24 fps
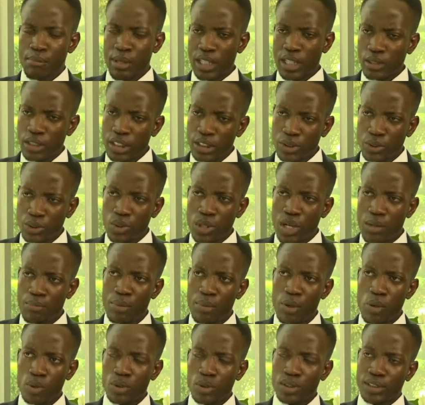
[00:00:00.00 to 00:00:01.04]
But now let's talk
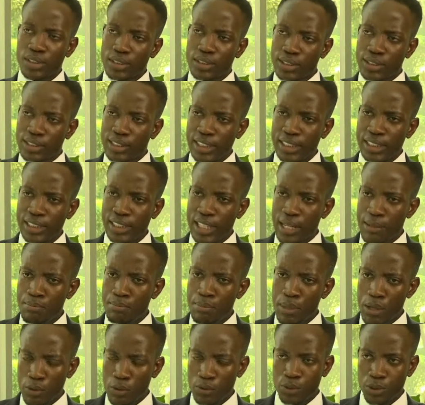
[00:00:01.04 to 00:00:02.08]
about the
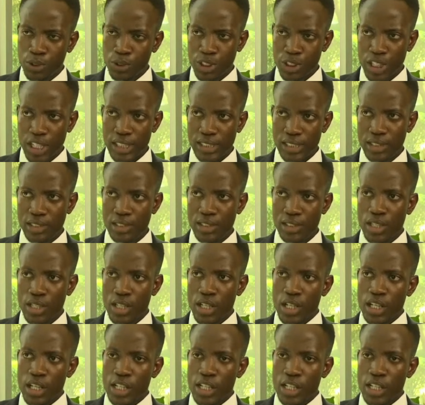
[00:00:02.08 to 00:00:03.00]
number of shares.